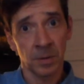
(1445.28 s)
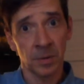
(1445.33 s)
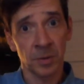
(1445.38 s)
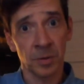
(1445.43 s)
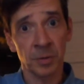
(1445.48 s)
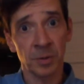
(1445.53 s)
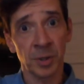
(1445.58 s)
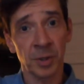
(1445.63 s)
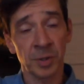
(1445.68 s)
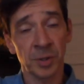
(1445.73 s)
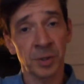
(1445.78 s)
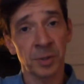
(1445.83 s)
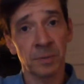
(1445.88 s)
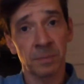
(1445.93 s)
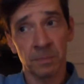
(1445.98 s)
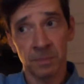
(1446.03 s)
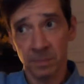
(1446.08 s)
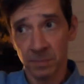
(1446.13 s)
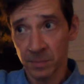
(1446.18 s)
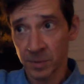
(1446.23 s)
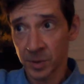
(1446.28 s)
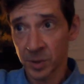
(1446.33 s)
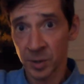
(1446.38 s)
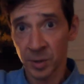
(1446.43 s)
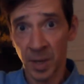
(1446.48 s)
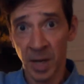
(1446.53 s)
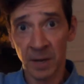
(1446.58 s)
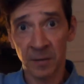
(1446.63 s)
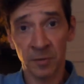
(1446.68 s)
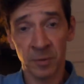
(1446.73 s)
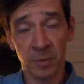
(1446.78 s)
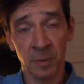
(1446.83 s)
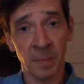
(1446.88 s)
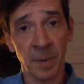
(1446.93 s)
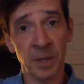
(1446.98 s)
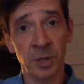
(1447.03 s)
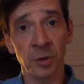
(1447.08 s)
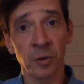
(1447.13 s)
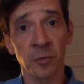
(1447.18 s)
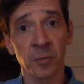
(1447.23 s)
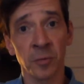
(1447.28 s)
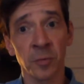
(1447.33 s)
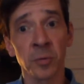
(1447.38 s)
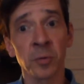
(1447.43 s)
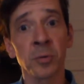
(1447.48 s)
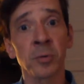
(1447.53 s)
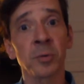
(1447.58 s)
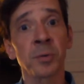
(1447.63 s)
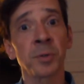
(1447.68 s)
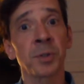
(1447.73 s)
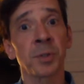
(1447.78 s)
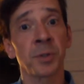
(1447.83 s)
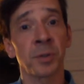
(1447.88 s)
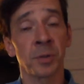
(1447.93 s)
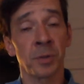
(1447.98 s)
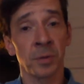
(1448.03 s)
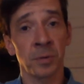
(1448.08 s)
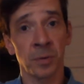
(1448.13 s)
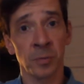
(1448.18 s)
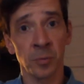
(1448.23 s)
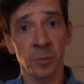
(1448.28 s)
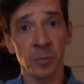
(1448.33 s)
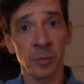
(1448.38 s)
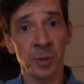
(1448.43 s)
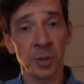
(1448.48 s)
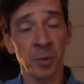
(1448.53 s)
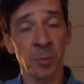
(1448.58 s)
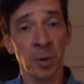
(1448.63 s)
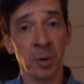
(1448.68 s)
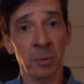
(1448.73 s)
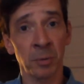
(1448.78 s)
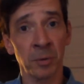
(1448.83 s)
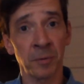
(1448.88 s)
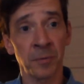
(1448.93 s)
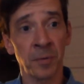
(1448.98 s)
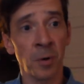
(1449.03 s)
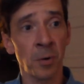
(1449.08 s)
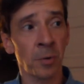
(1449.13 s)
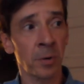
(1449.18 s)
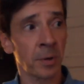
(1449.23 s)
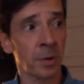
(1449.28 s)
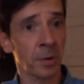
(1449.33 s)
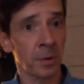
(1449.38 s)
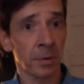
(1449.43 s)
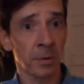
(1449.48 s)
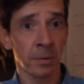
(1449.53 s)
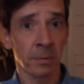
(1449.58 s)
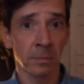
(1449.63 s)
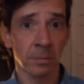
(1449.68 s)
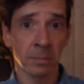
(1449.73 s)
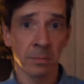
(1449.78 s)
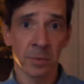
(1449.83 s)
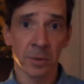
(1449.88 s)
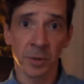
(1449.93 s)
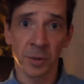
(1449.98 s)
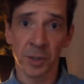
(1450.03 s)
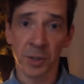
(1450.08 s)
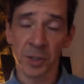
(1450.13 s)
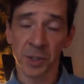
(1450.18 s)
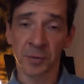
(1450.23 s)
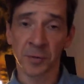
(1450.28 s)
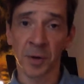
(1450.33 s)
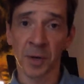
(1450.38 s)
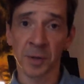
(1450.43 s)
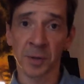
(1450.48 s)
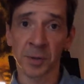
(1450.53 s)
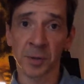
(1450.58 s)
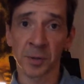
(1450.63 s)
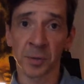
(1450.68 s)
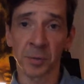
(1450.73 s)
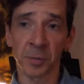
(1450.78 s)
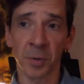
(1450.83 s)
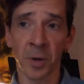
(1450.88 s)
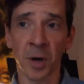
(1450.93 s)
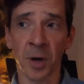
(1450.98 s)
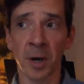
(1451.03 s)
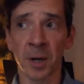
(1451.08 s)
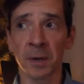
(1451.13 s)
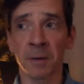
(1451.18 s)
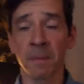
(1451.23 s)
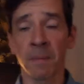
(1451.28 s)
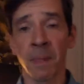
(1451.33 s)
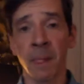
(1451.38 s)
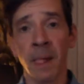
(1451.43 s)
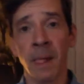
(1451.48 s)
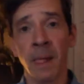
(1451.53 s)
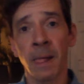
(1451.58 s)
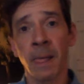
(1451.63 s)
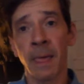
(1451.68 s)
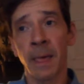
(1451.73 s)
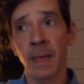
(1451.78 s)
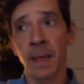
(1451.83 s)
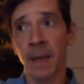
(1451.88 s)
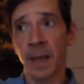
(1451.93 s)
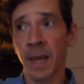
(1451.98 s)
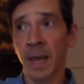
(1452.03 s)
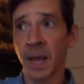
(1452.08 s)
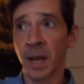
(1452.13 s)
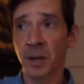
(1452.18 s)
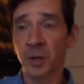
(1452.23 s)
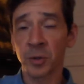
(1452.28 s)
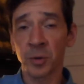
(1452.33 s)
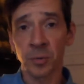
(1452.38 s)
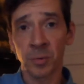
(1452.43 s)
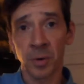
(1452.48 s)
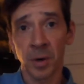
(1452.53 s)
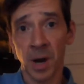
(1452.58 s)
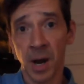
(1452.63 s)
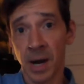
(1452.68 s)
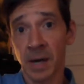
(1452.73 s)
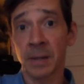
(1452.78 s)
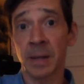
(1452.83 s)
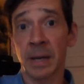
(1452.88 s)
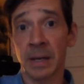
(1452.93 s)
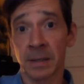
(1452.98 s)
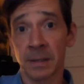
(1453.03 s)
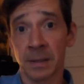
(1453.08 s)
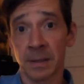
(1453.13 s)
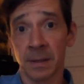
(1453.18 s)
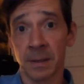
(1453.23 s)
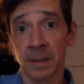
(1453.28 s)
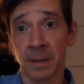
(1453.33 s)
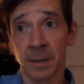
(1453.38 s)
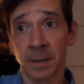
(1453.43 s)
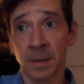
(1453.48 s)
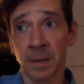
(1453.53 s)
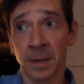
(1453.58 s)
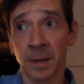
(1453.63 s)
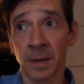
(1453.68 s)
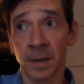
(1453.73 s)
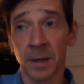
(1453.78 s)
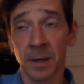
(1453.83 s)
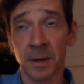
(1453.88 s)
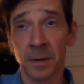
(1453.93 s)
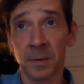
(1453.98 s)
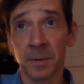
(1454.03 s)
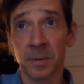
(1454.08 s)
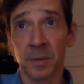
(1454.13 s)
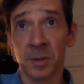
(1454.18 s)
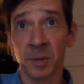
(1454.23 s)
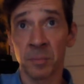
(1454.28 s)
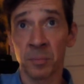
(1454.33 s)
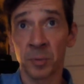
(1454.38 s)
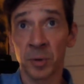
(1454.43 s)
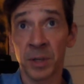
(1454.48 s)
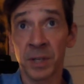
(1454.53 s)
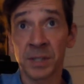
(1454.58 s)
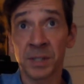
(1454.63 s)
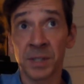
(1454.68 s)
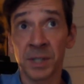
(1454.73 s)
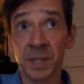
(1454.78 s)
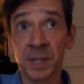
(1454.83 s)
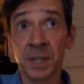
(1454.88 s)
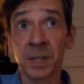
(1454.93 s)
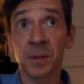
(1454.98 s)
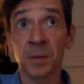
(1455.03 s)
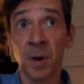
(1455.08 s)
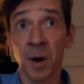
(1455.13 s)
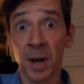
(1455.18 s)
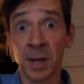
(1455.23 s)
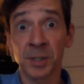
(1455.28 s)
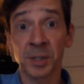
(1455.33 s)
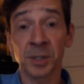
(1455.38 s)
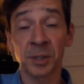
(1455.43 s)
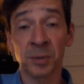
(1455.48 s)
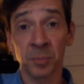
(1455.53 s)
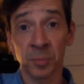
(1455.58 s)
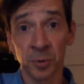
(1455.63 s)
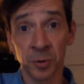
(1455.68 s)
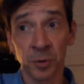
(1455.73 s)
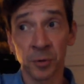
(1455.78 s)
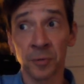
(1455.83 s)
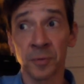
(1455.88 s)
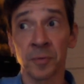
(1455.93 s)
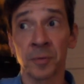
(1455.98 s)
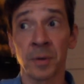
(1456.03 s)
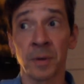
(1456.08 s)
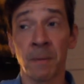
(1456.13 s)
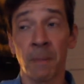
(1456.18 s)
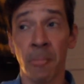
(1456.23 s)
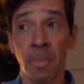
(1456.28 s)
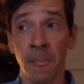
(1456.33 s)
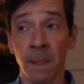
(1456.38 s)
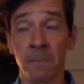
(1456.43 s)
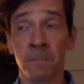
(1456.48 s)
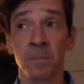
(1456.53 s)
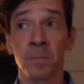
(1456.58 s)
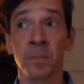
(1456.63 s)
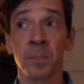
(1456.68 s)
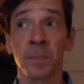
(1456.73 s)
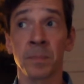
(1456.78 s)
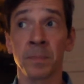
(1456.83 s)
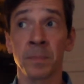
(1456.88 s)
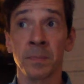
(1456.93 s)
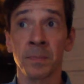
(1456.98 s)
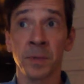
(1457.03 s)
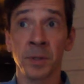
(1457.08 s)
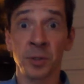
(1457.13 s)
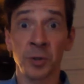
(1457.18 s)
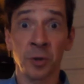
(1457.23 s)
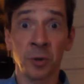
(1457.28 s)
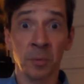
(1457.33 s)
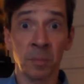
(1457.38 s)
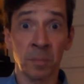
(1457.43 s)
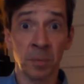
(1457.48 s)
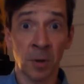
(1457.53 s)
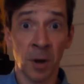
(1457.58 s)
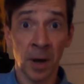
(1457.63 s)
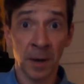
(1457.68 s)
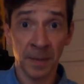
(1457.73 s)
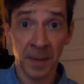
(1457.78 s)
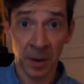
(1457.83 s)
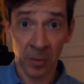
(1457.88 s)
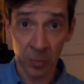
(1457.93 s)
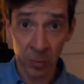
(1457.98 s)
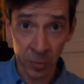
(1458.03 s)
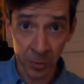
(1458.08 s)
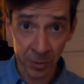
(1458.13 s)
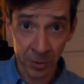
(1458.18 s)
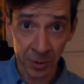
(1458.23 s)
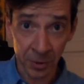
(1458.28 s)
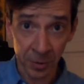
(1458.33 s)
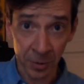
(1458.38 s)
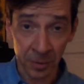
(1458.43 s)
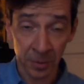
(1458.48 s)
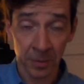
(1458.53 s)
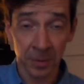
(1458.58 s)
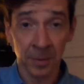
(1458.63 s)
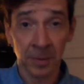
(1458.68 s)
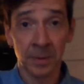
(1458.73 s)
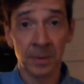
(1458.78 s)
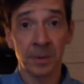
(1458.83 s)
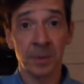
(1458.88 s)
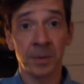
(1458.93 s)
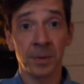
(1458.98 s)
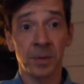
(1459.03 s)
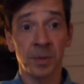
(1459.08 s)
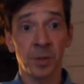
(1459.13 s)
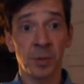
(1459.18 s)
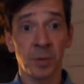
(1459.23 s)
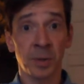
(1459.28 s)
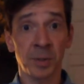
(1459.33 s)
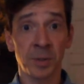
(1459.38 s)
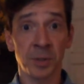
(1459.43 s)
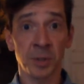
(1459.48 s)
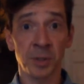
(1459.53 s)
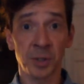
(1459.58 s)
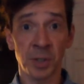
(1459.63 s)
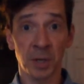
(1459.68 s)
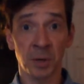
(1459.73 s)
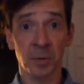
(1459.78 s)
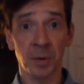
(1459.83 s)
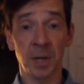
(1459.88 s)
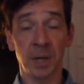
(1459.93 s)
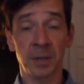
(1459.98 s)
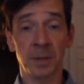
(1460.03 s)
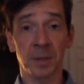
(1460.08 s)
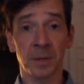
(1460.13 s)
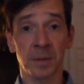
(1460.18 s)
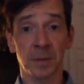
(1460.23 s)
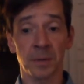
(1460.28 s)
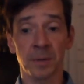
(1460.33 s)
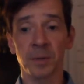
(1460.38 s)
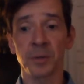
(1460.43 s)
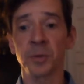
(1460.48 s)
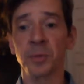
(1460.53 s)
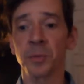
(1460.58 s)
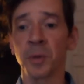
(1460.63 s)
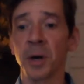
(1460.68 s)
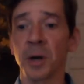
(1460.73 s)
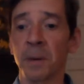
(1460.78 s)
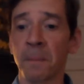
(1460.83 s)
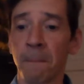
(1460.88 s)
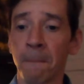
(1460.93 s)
you just select from the menu of rules the rules you want to invoke to justify this new line, and you highlight the preceding lines in the proof that you're applying that rule to so as to generate the new line.